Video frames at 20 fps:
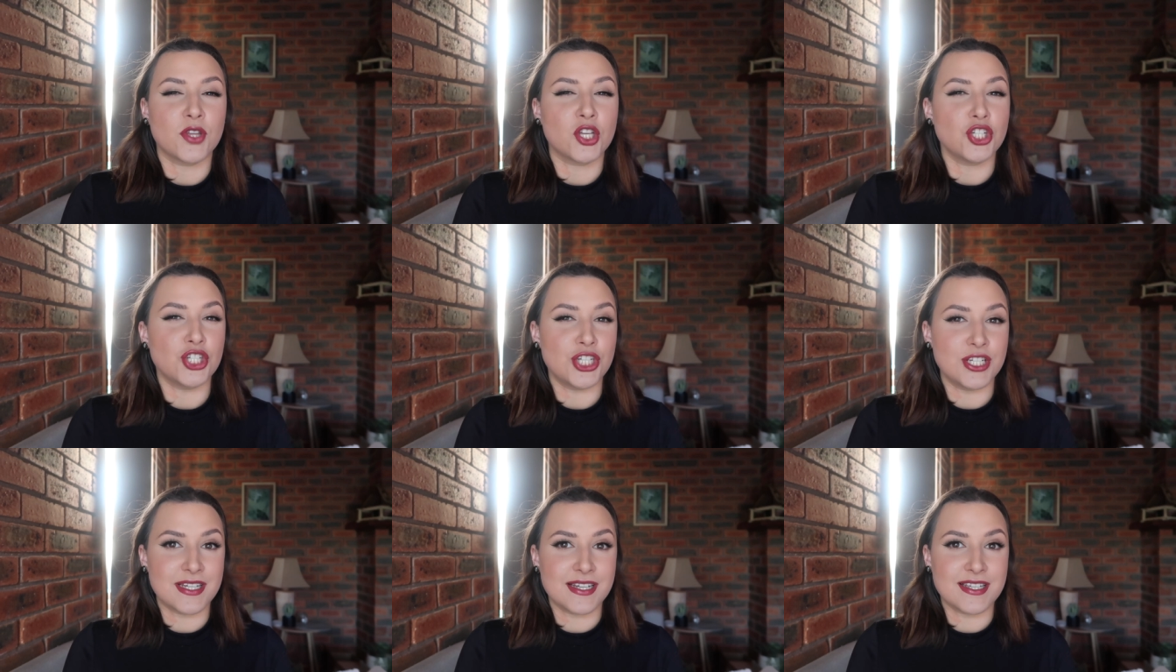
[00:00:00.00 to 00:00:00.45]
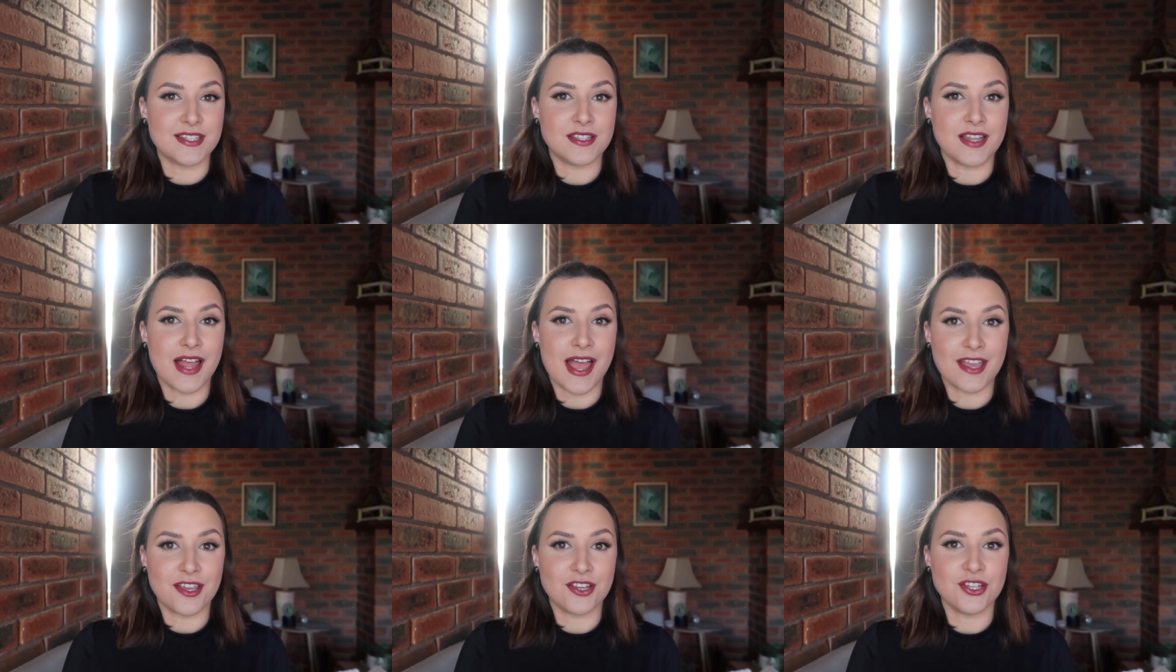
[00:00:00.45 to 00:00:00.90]
She does
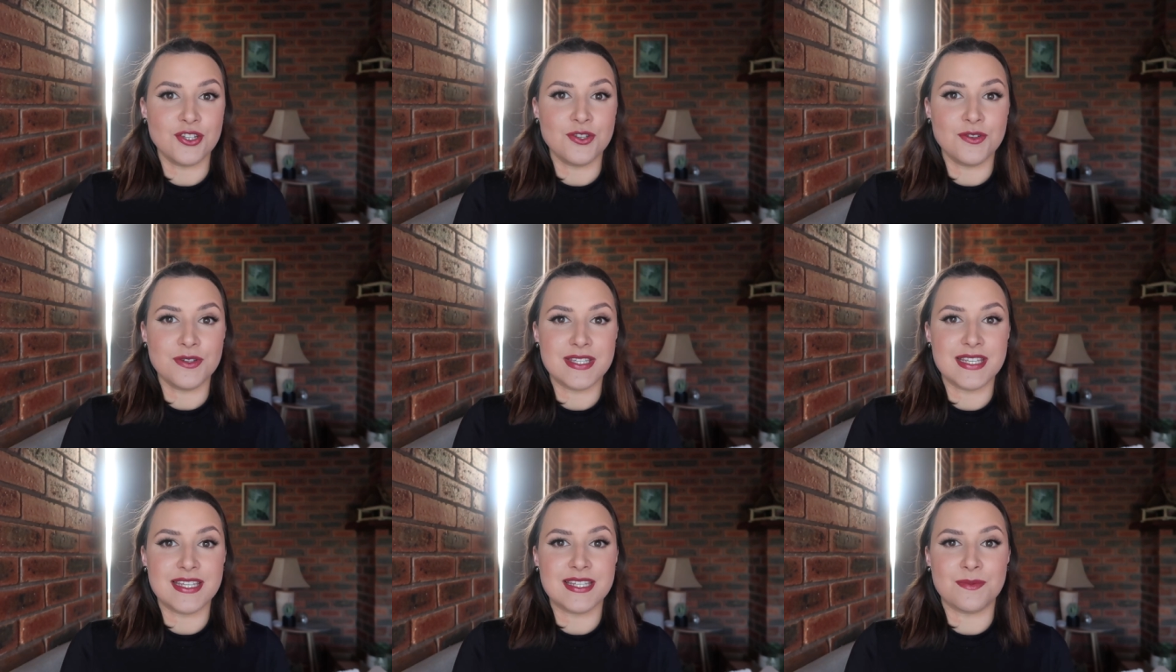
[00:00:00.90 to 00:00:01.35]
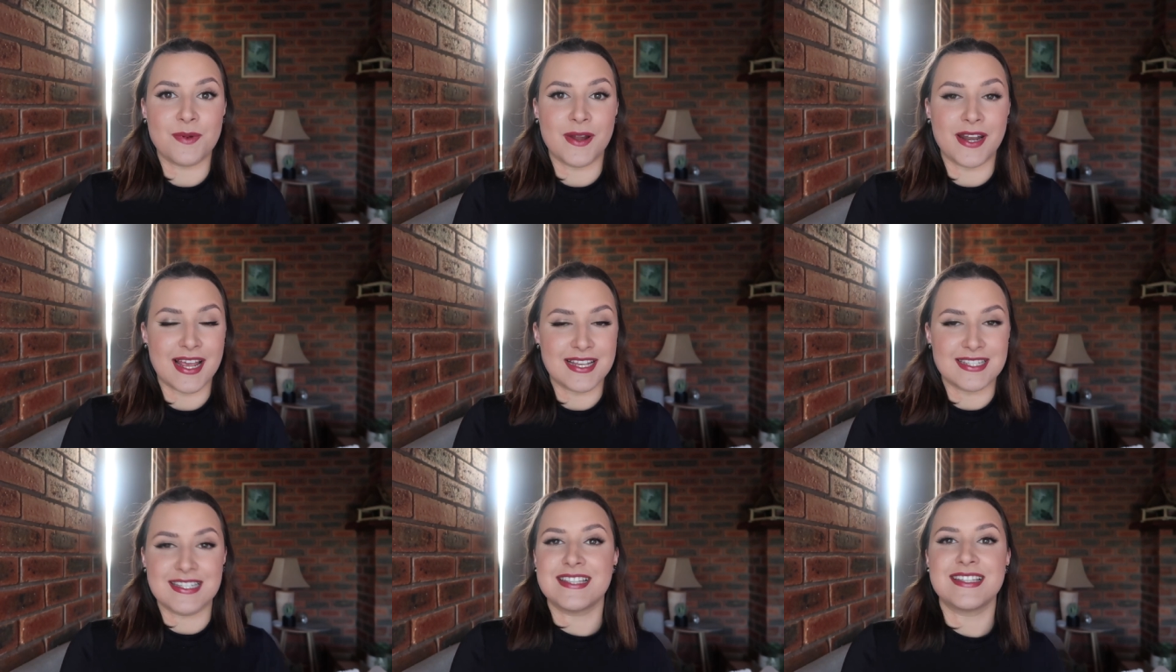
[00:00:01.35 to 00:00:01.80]
like to use this
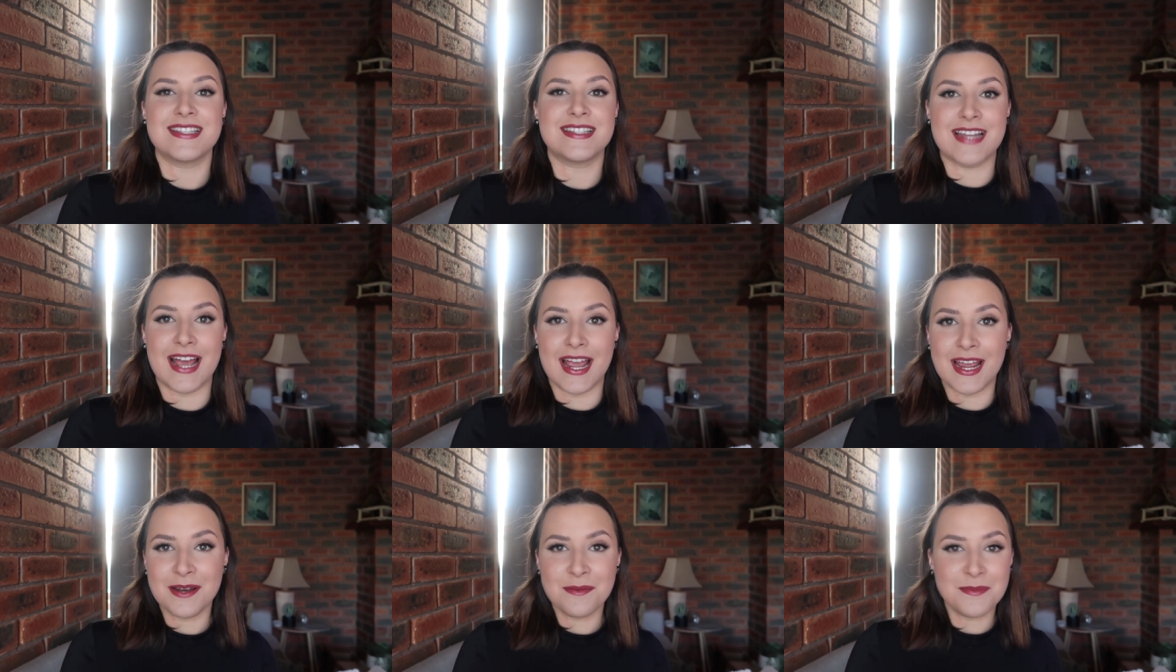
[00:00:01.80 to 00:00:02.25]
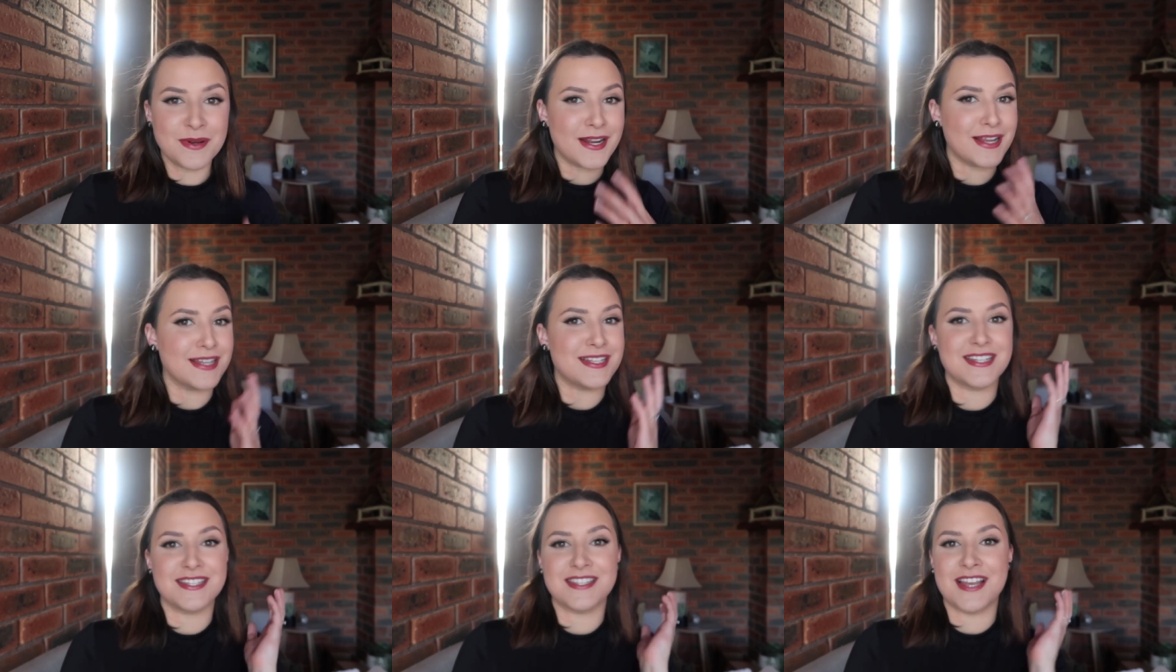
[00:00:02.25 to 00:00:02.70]
one as a stain, but
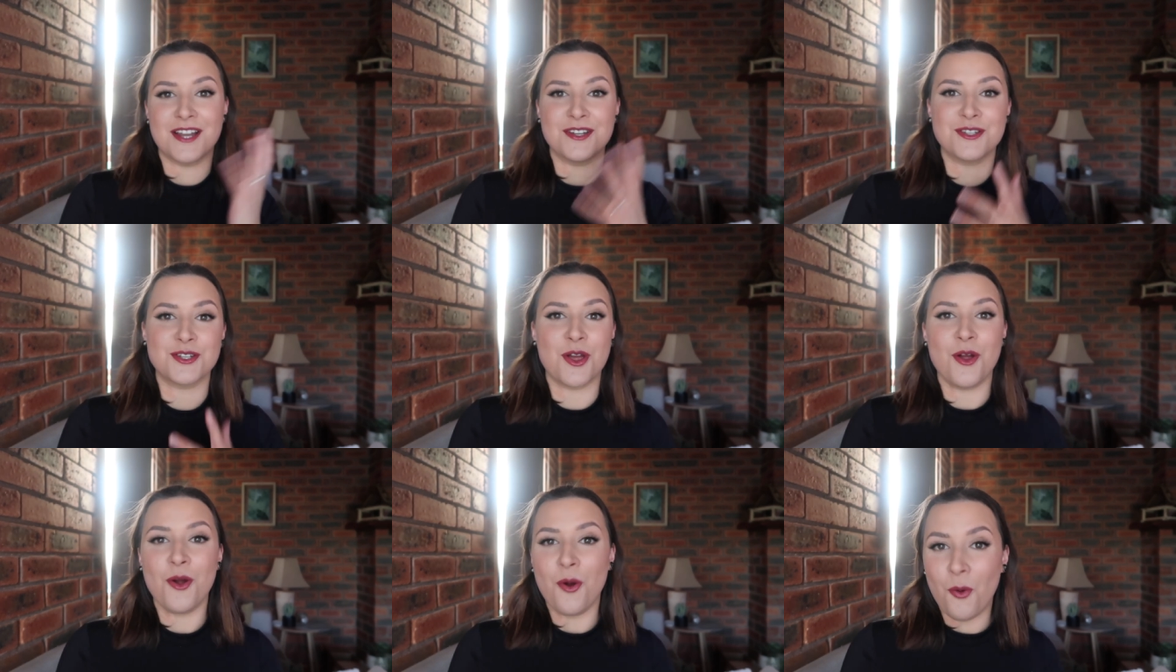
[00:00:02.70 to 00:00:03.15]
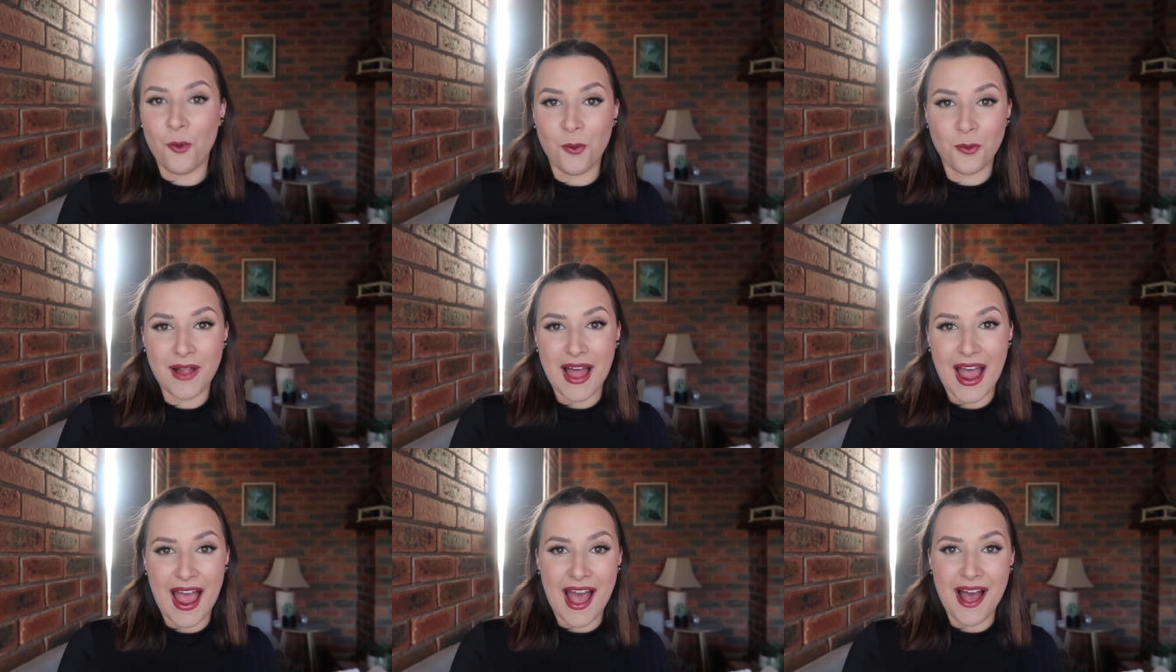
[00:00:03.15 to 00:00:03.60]
I decided to go
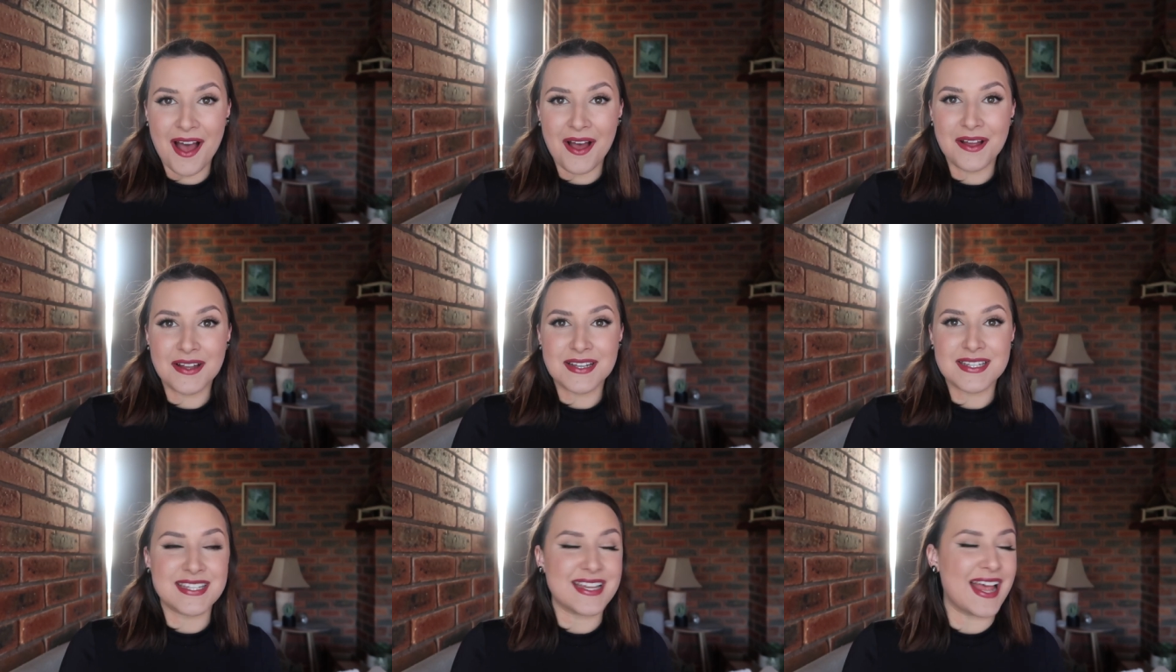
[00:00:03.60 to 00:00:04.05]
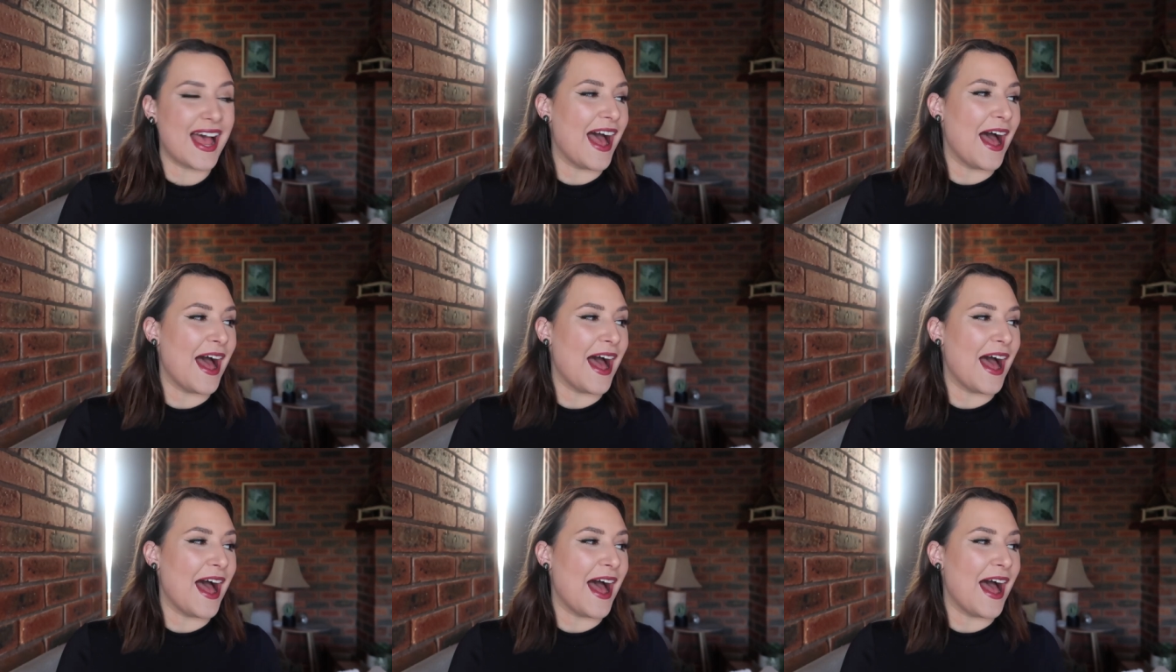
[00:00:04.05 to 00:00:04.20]
all out,